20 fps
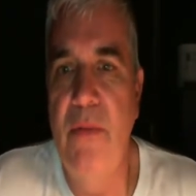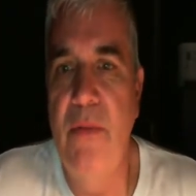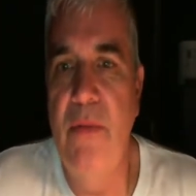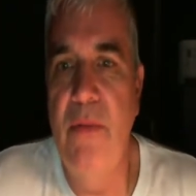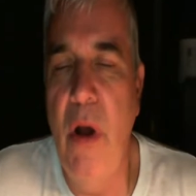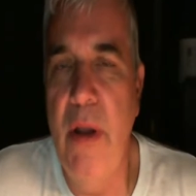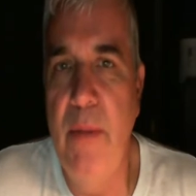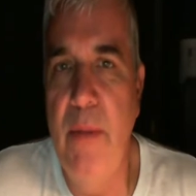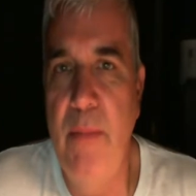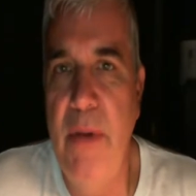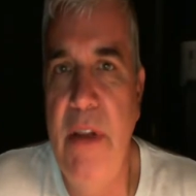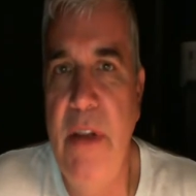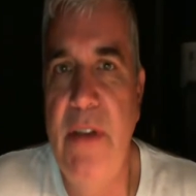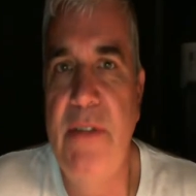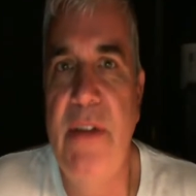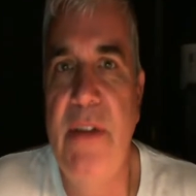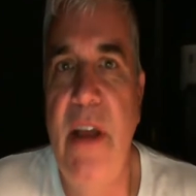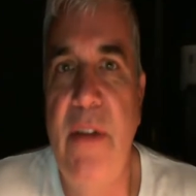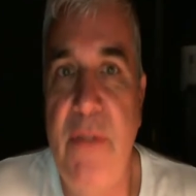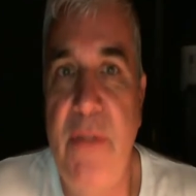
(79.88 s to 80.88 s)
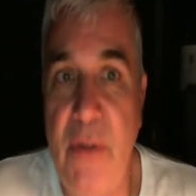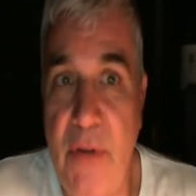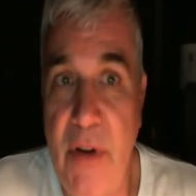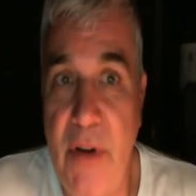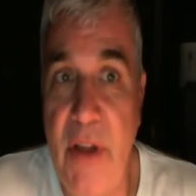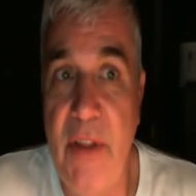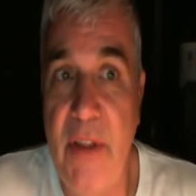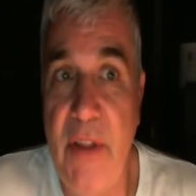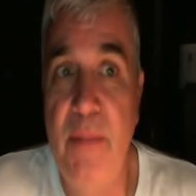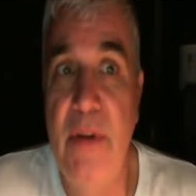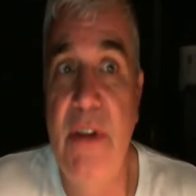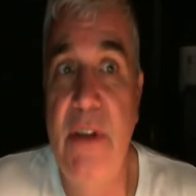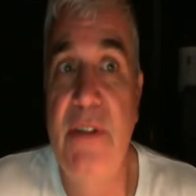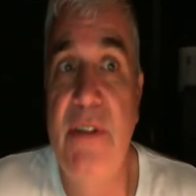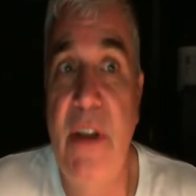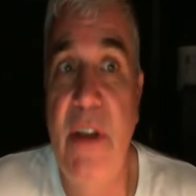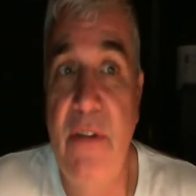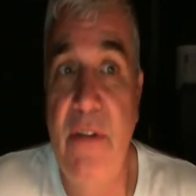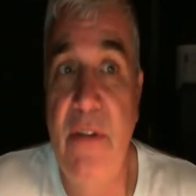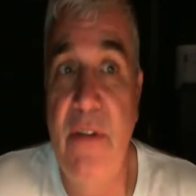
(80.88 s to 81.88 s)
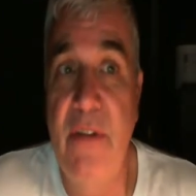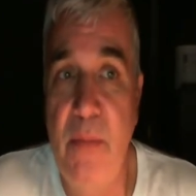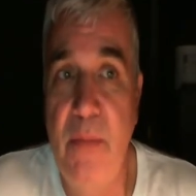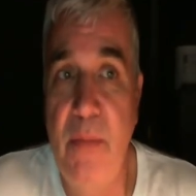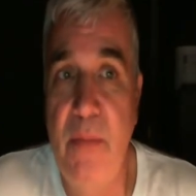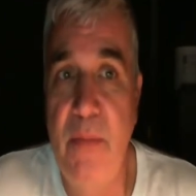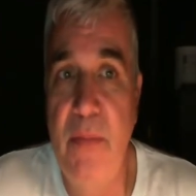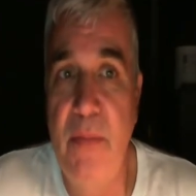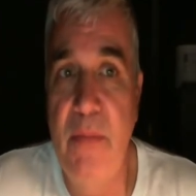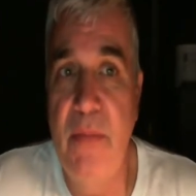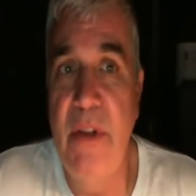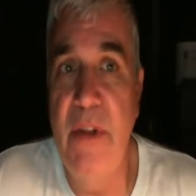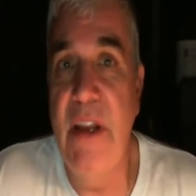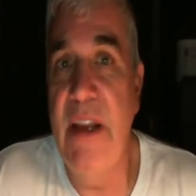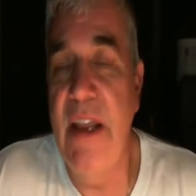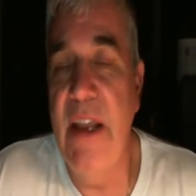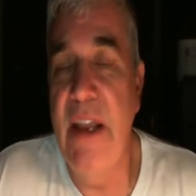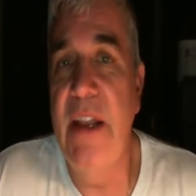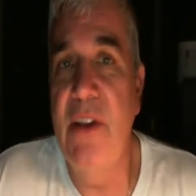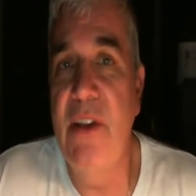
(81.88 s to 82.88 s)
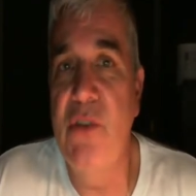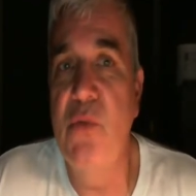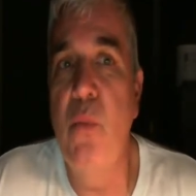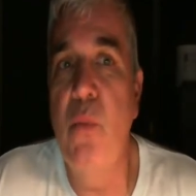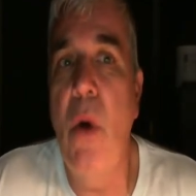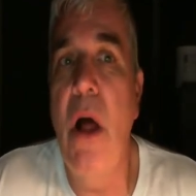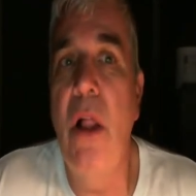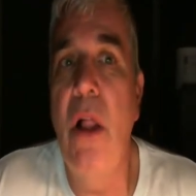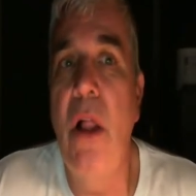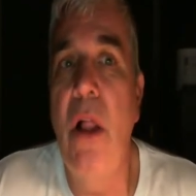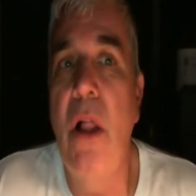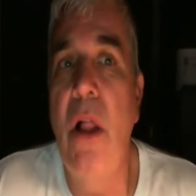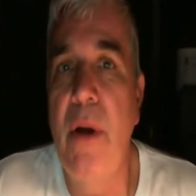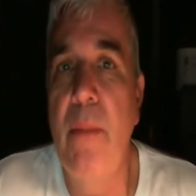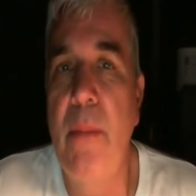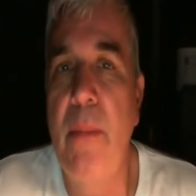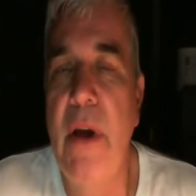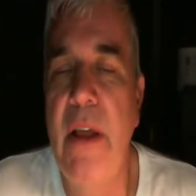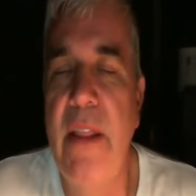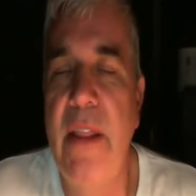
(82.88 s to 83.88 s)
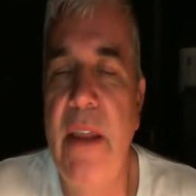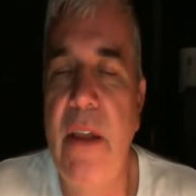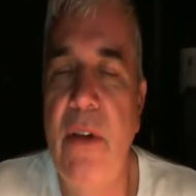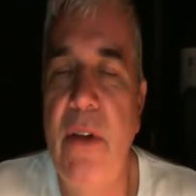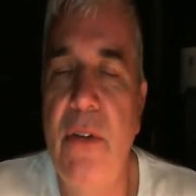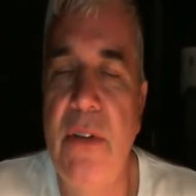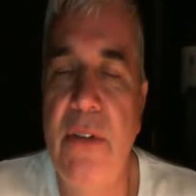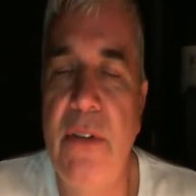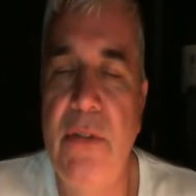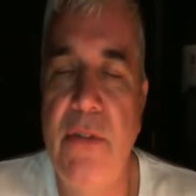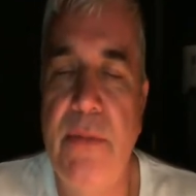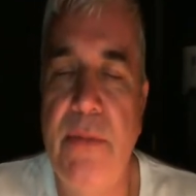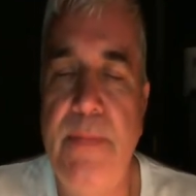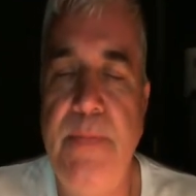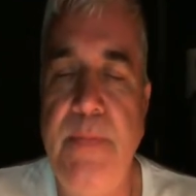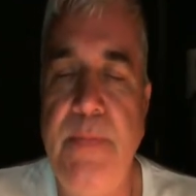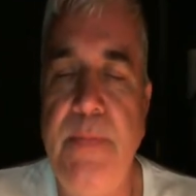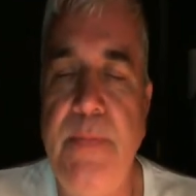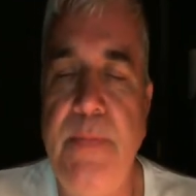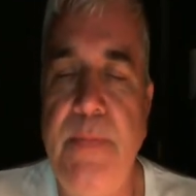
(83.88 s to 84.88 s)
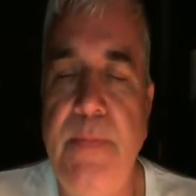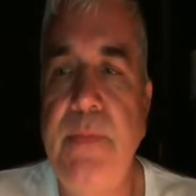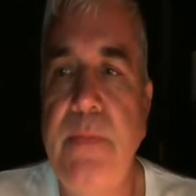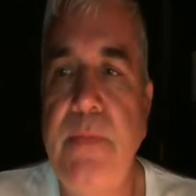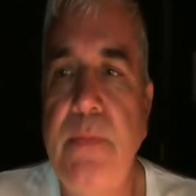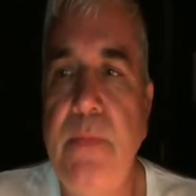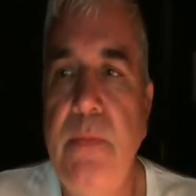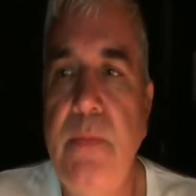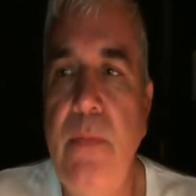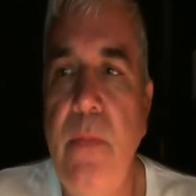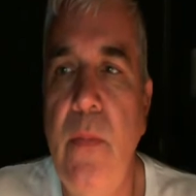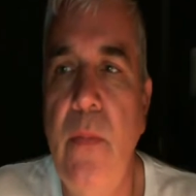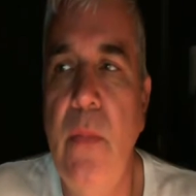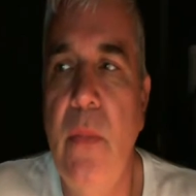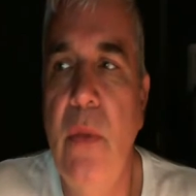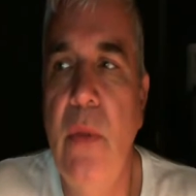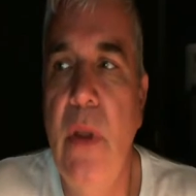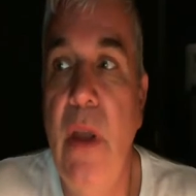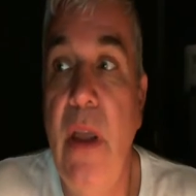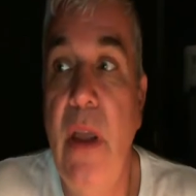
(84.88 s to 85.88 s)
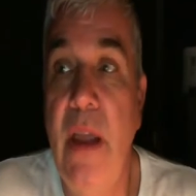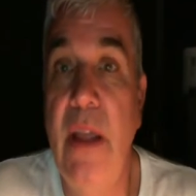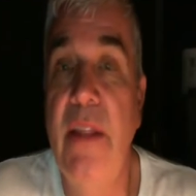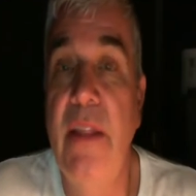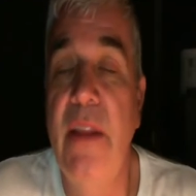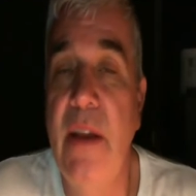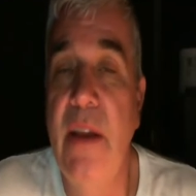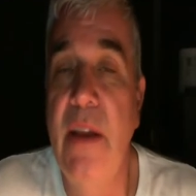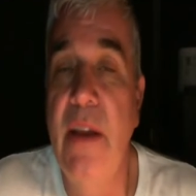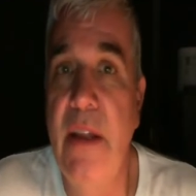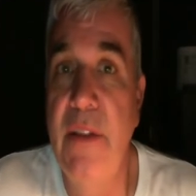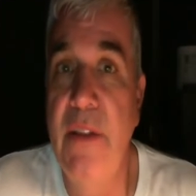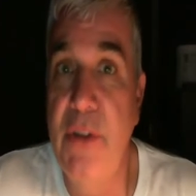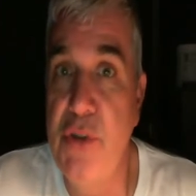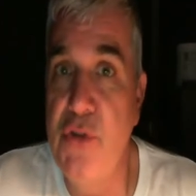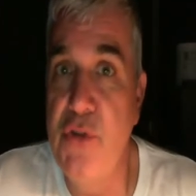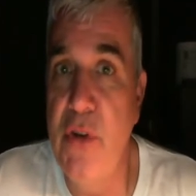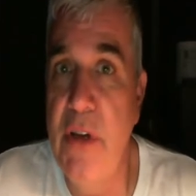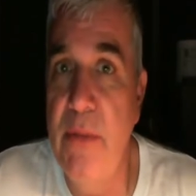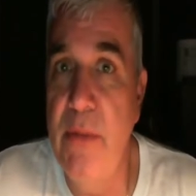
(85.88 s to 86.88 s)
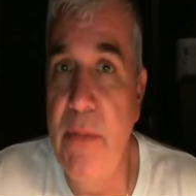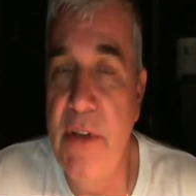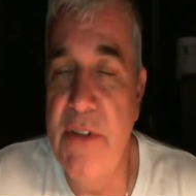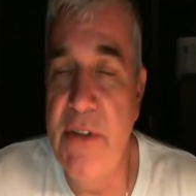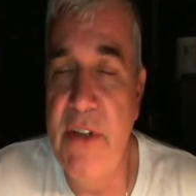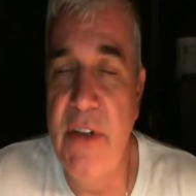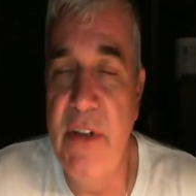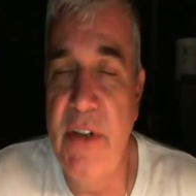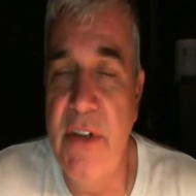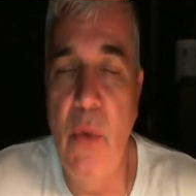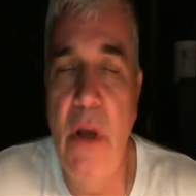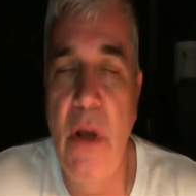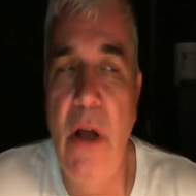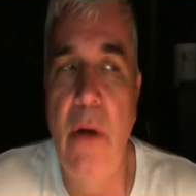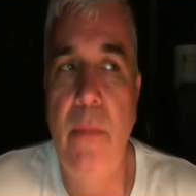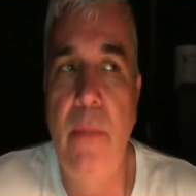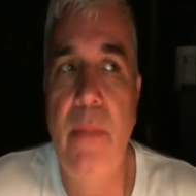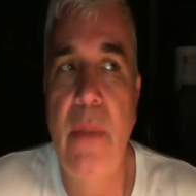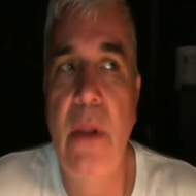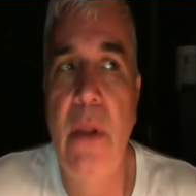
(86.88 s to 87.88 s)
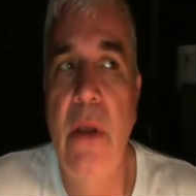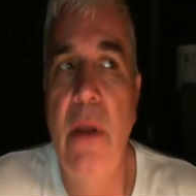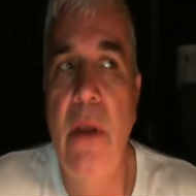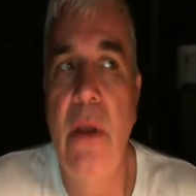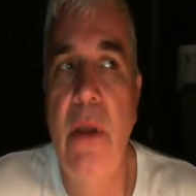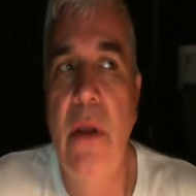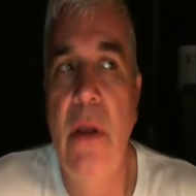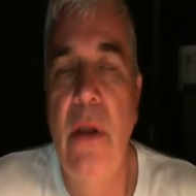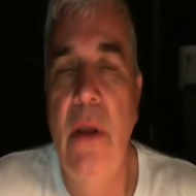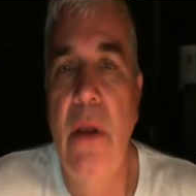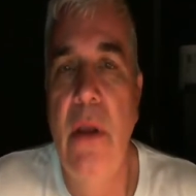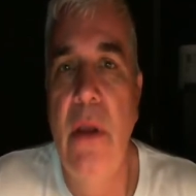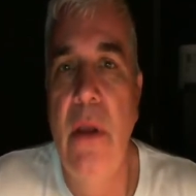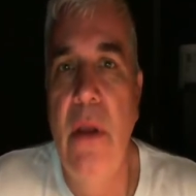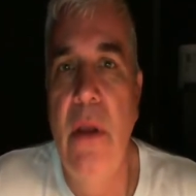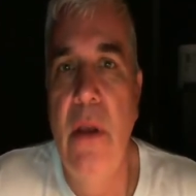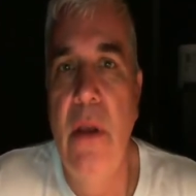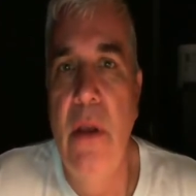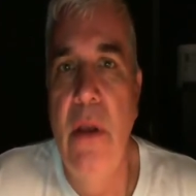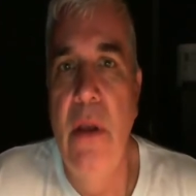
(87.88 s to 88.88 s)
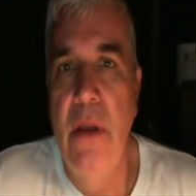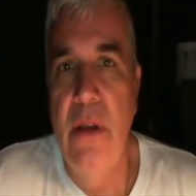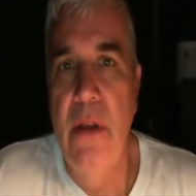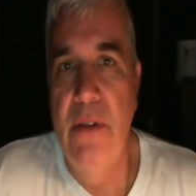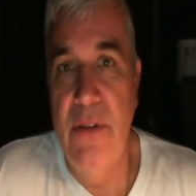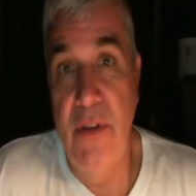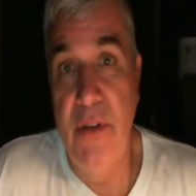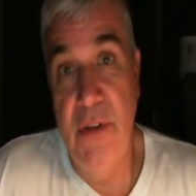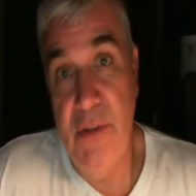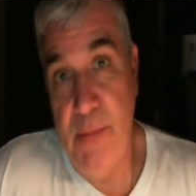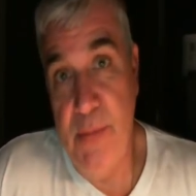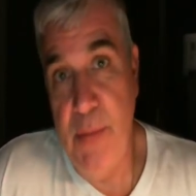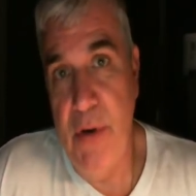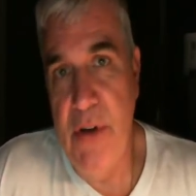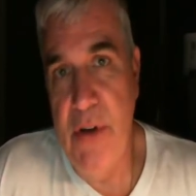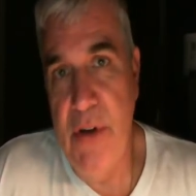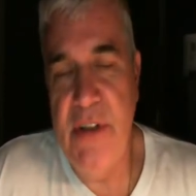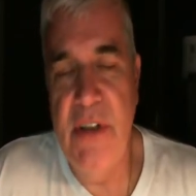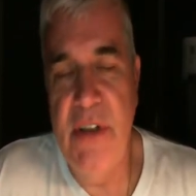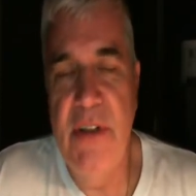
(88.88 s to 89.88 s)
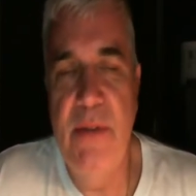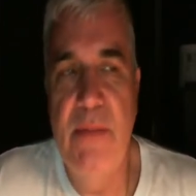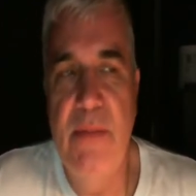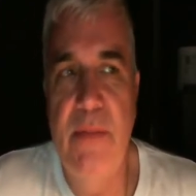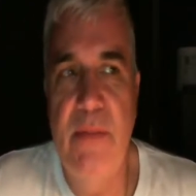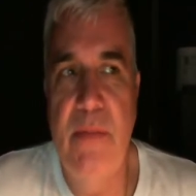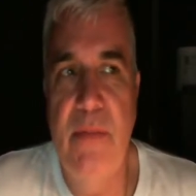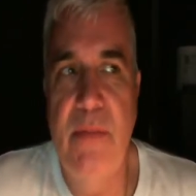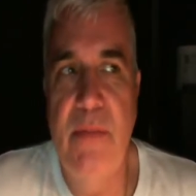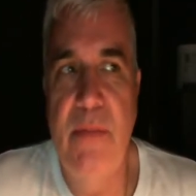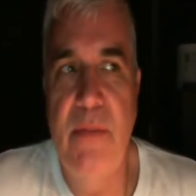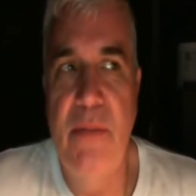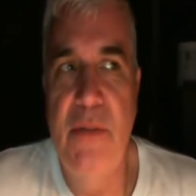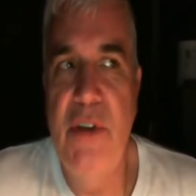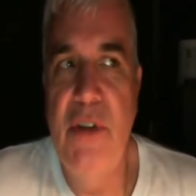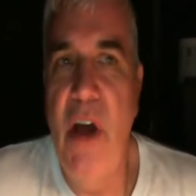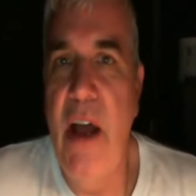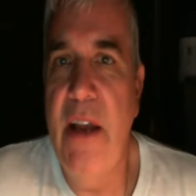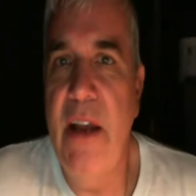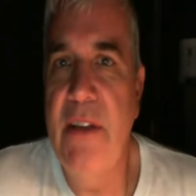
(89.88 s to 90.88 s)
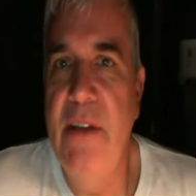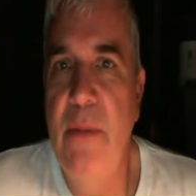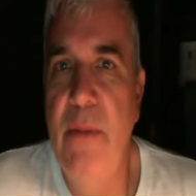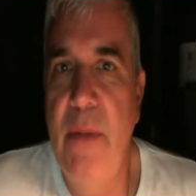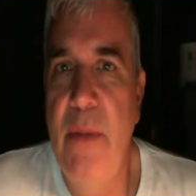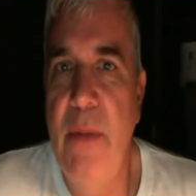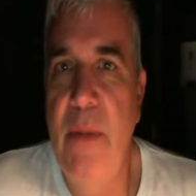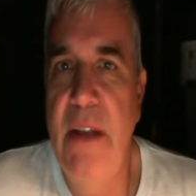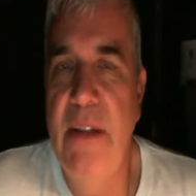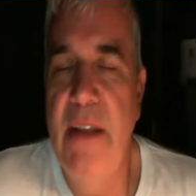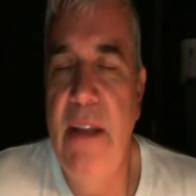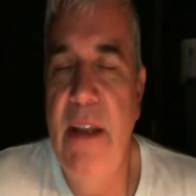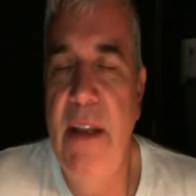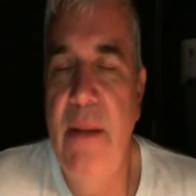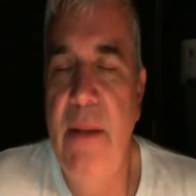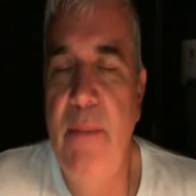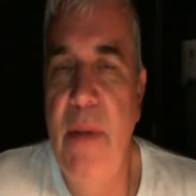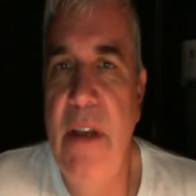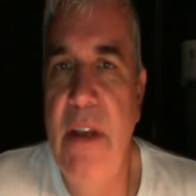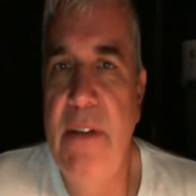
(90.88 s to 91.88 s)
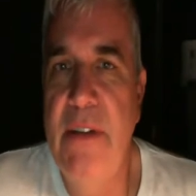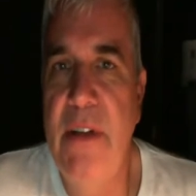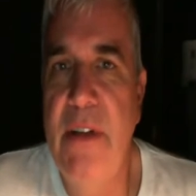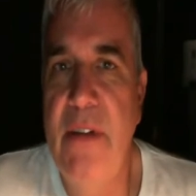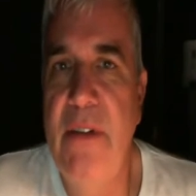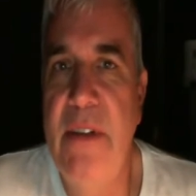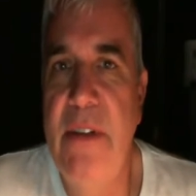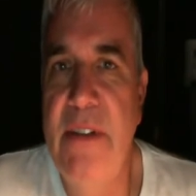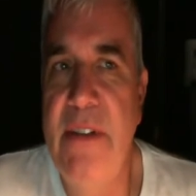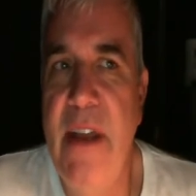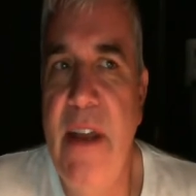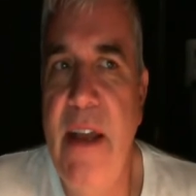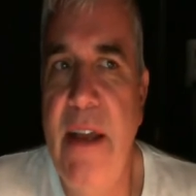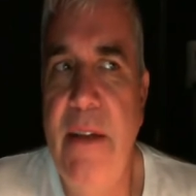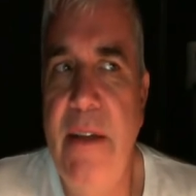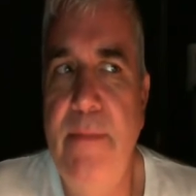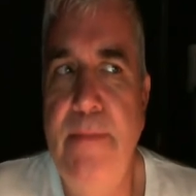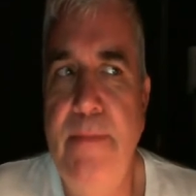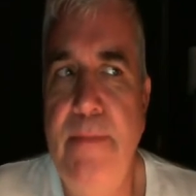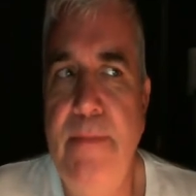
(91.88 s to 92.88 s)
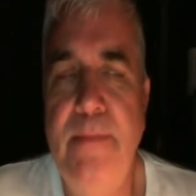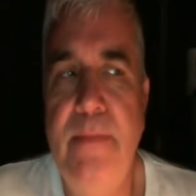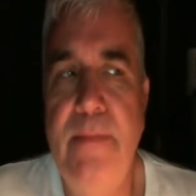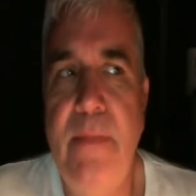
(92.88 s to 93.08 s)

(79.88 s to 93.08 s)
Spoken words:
one piece after another piece after they're getting swallowed up by the illness and the treatments as well. So this person talked to me, and they basically said,